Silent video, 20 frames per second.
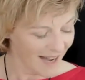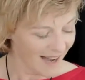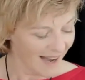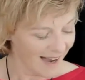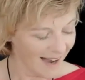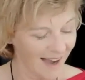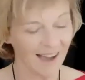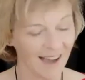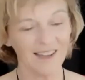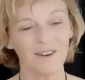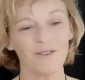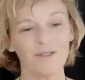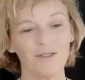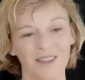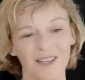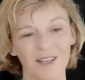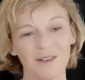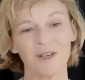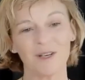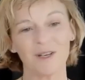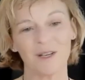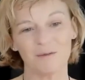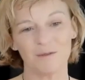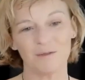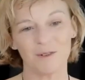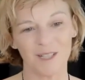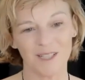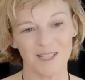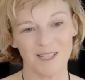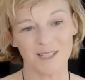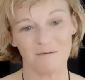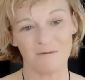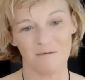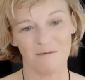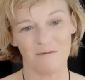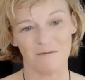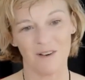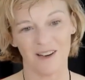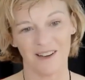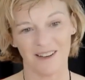I don't think we can really
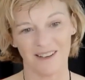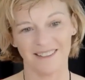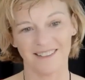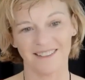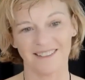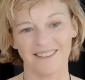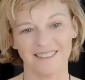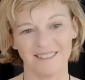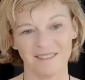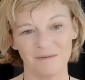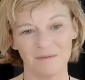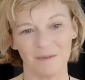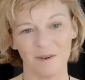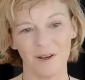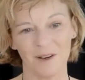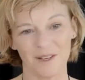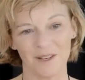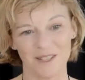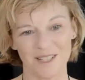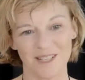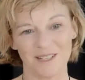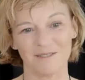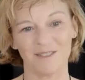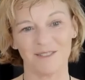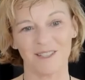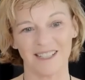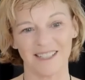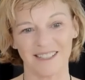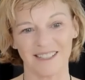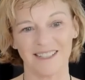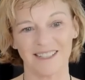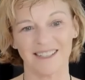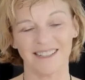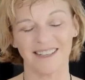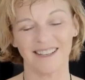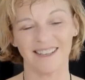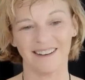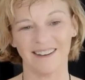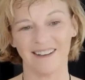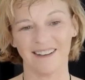define productivity.
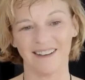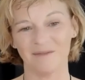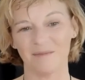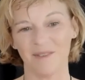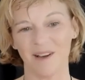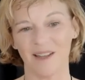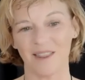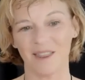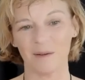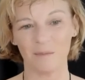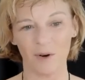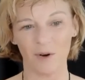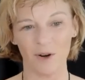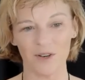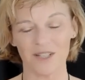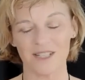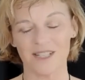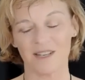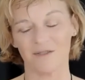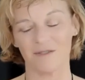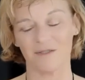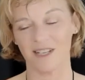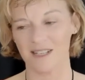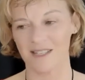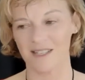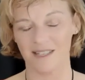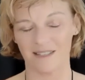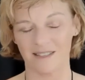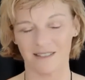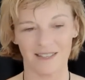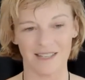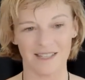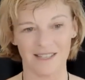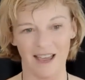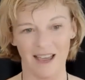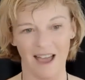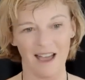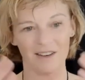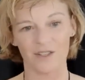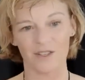I think productivity is this
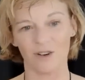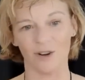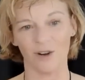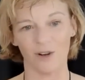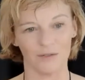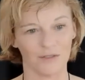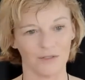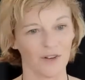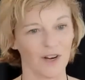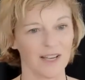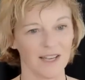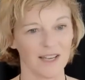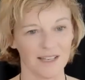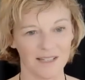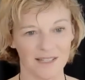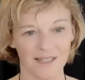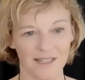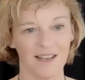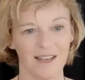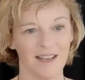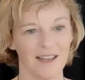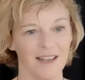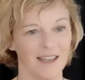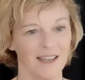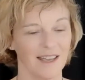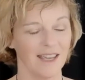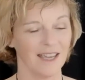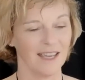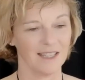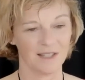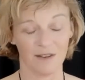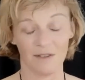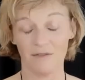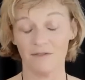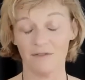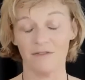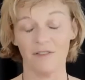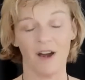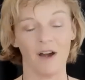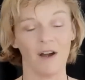catch-all phrase. It's a
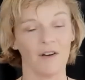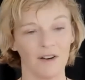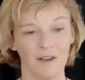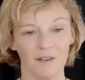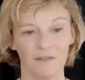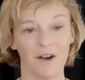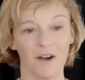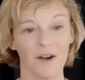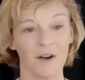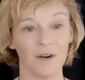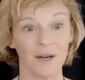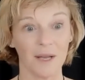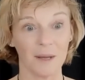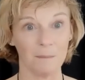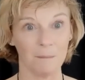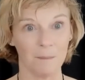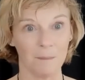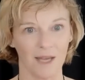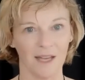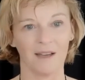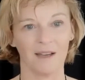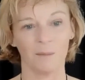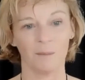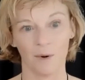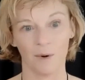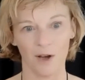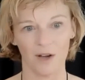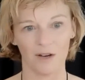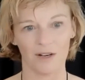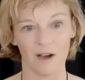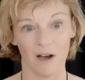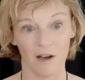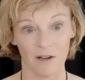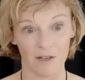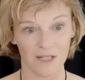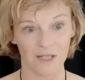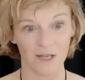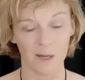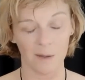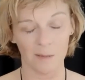very, very big and broad
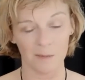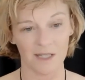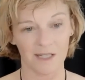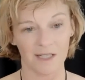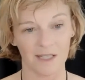concept,